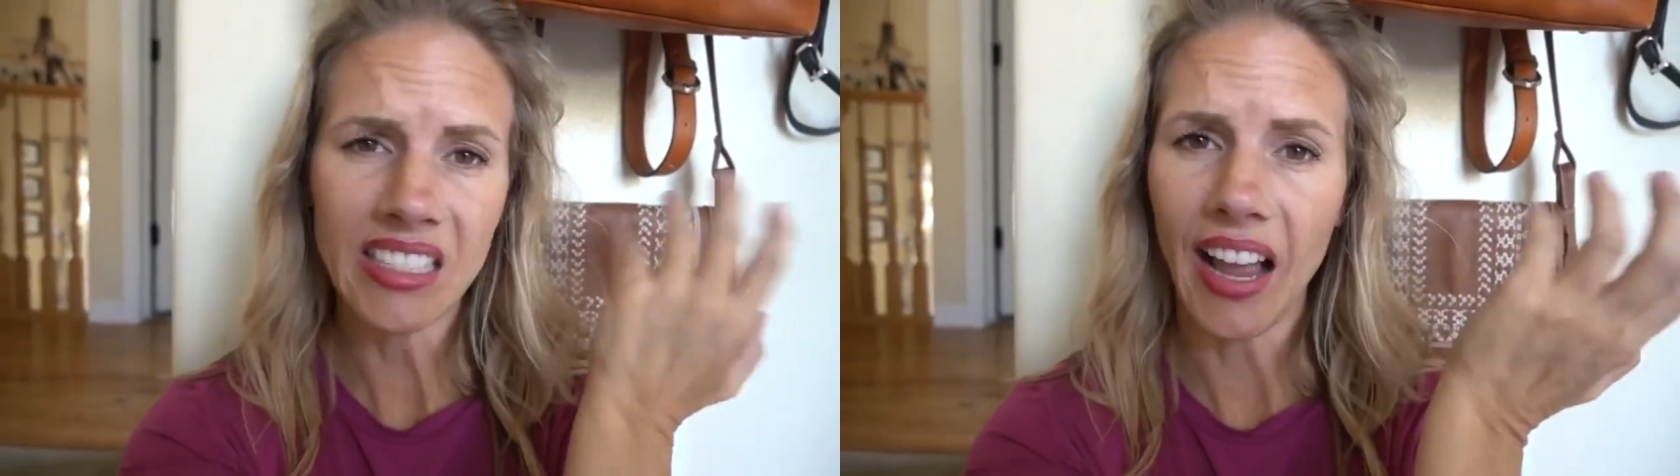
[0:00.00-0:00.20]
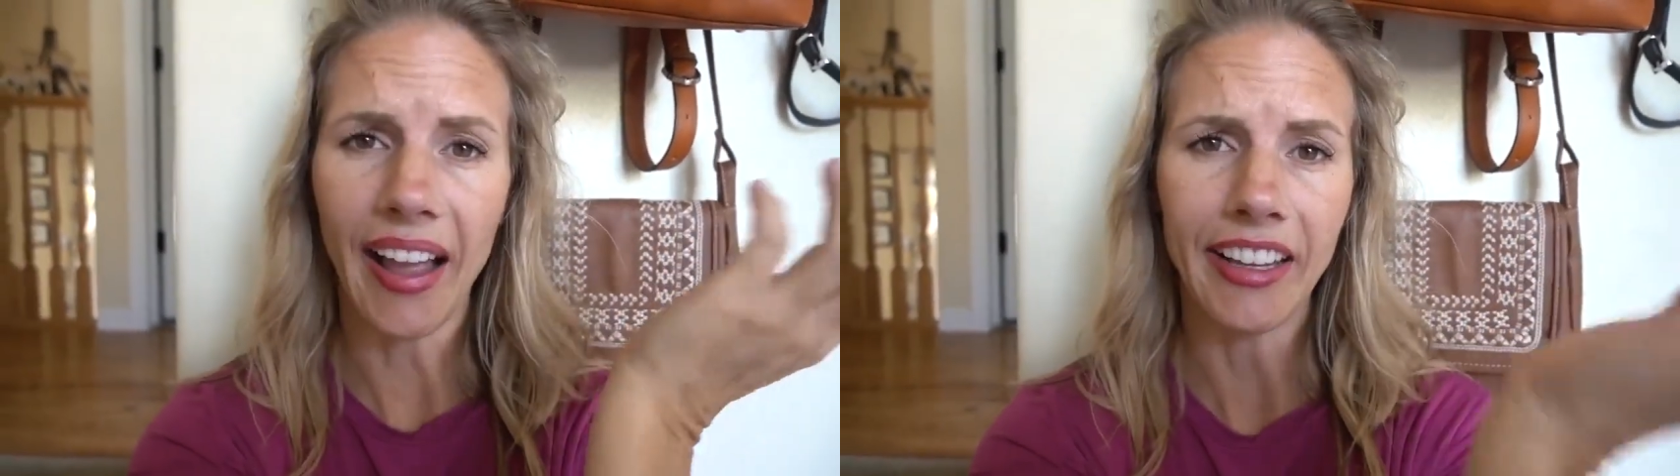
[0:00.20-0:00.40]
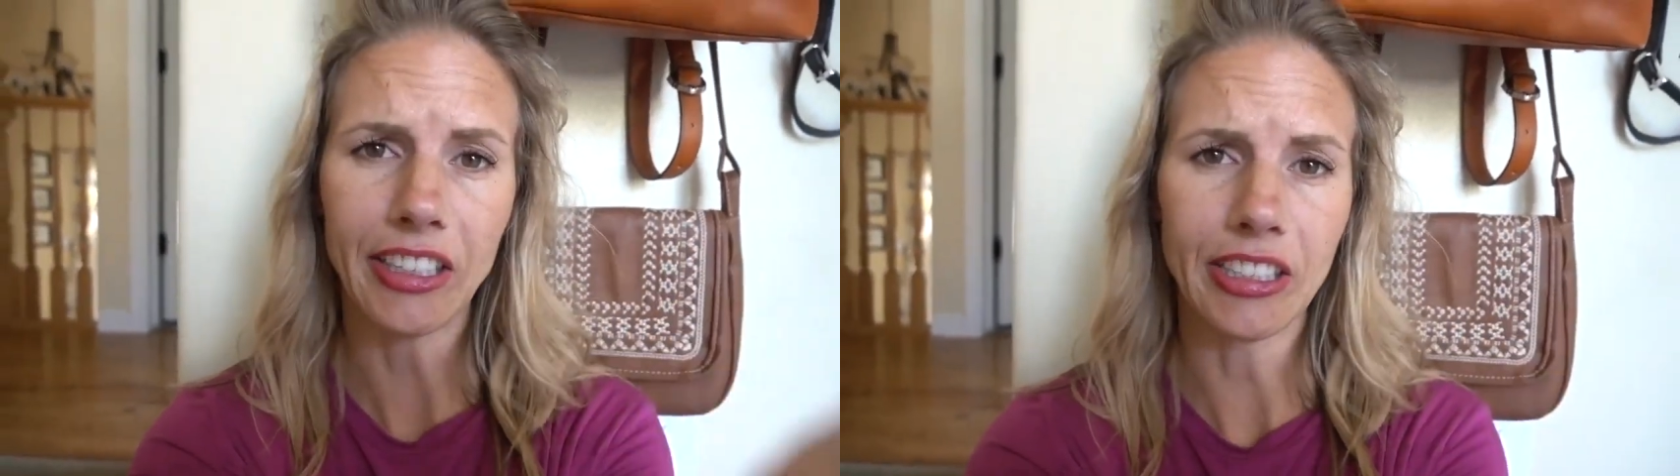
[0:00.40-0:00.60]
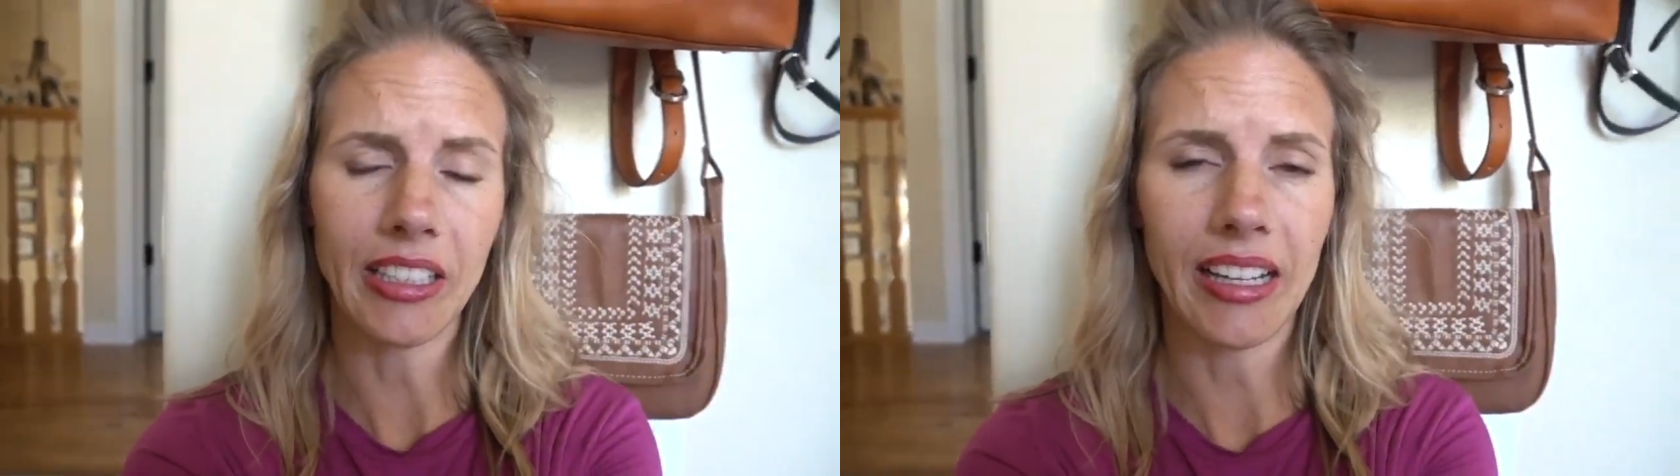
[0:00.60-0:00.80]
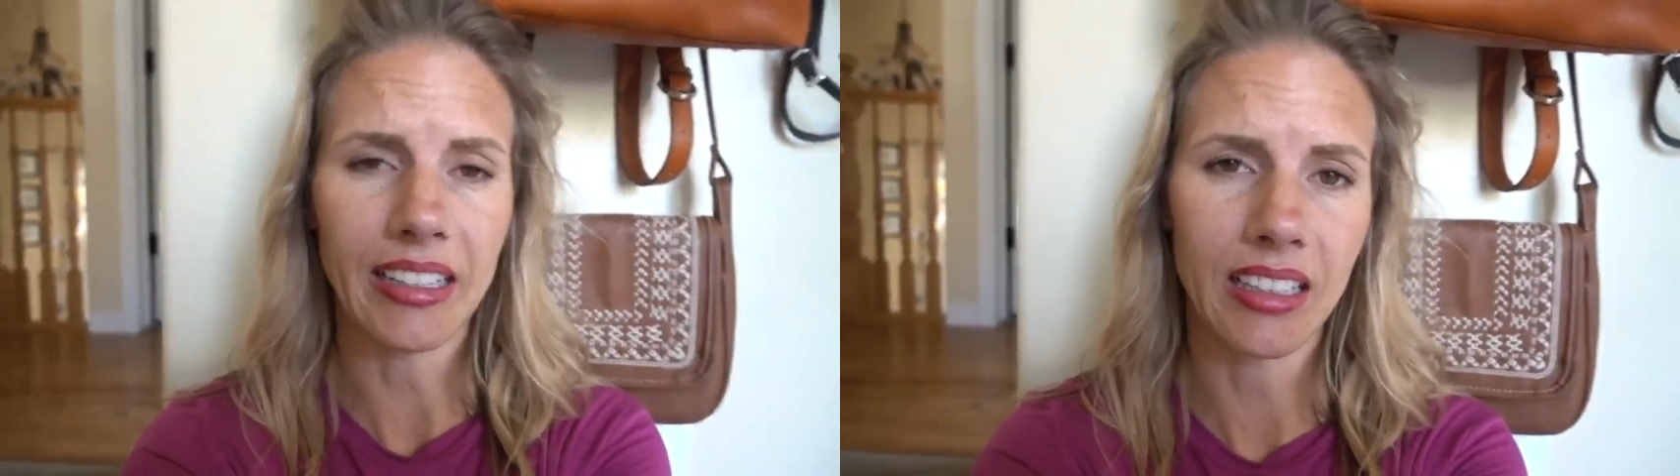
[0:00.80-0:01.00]

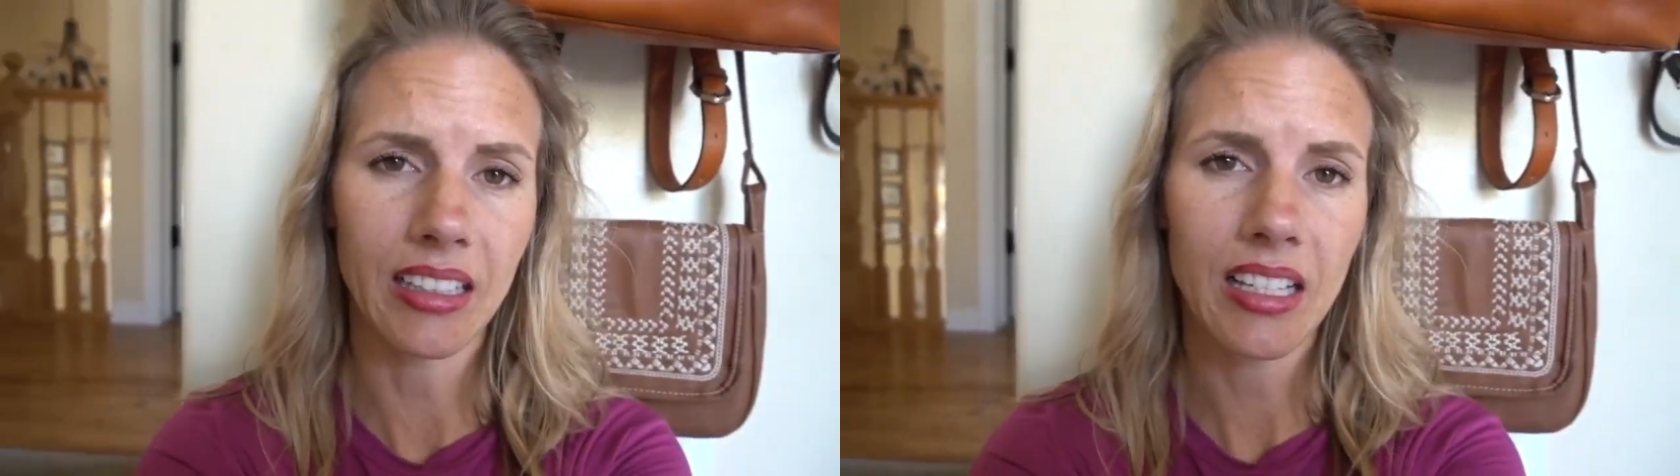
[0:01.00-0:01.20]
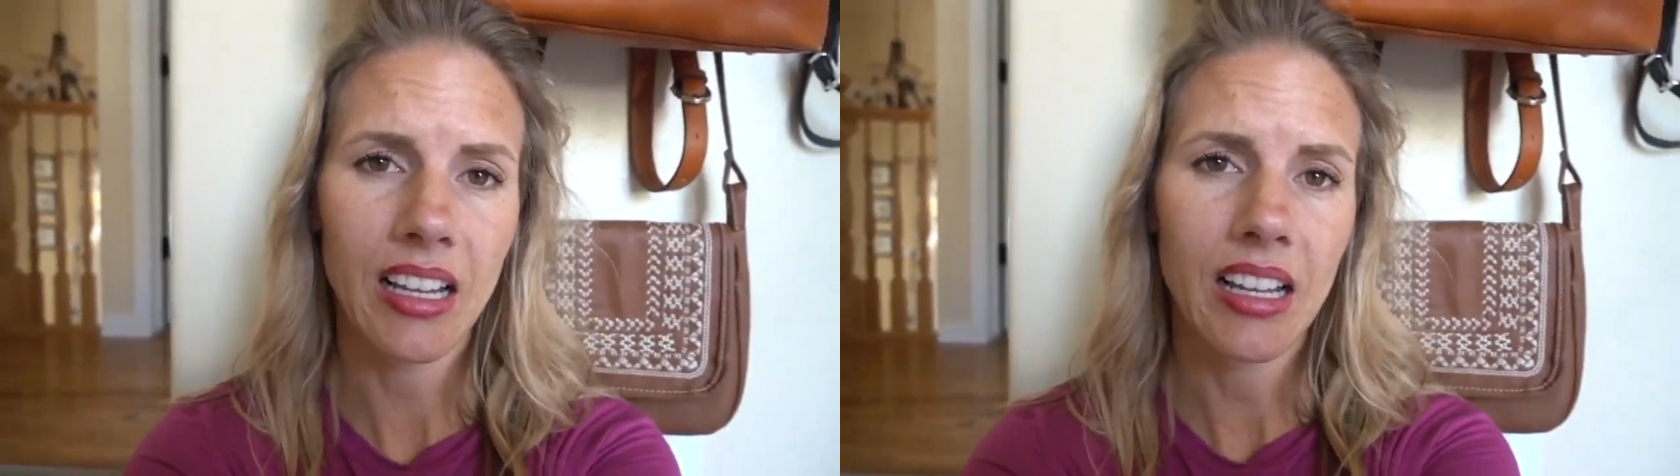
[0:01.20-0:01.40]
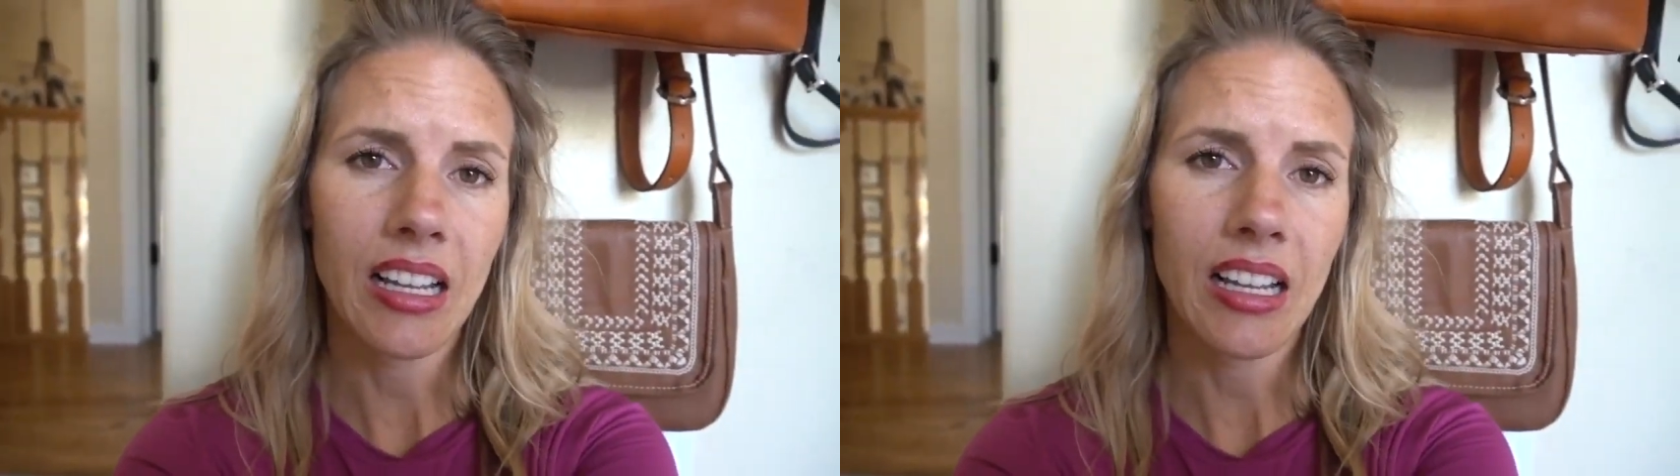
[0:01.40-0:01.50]
tired and